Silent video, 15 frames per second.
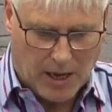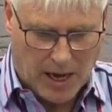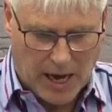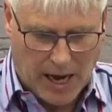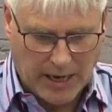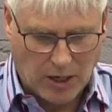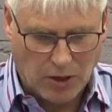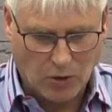
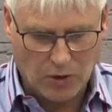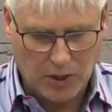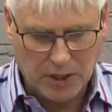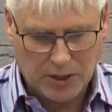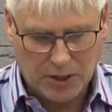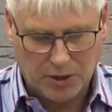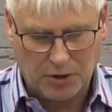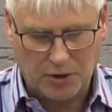I'm going
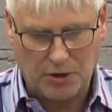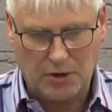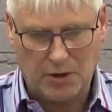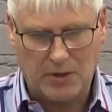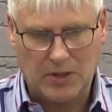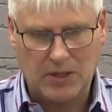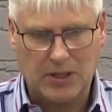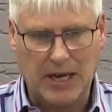to
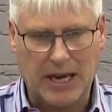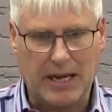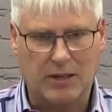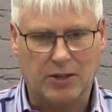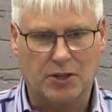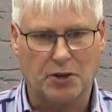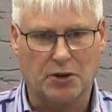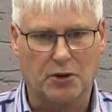
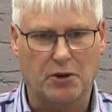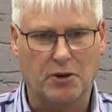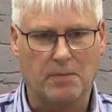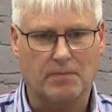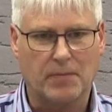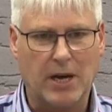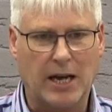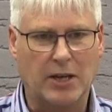seek to
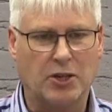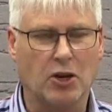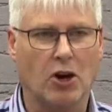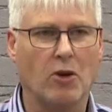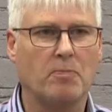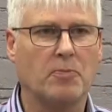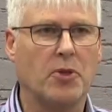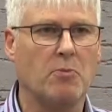
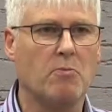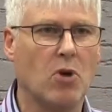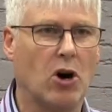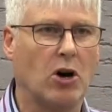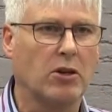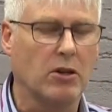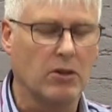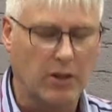adopt the
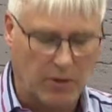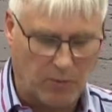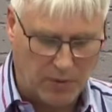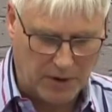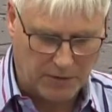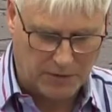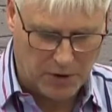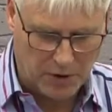model that
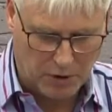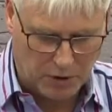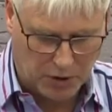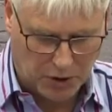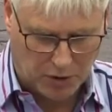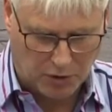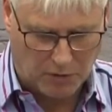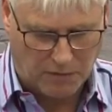we've
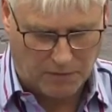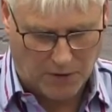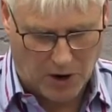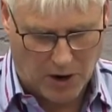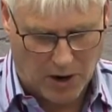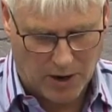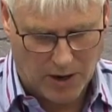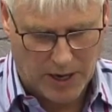used so
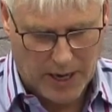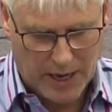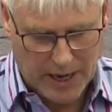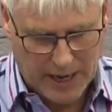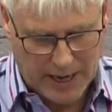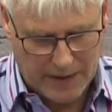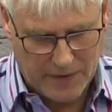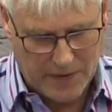far
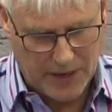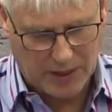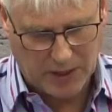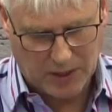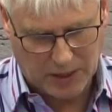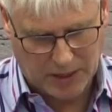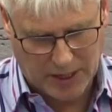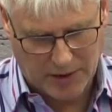in this
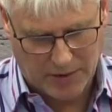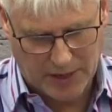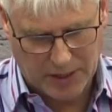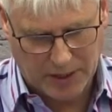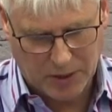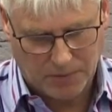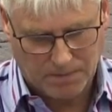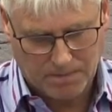
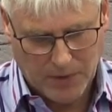series,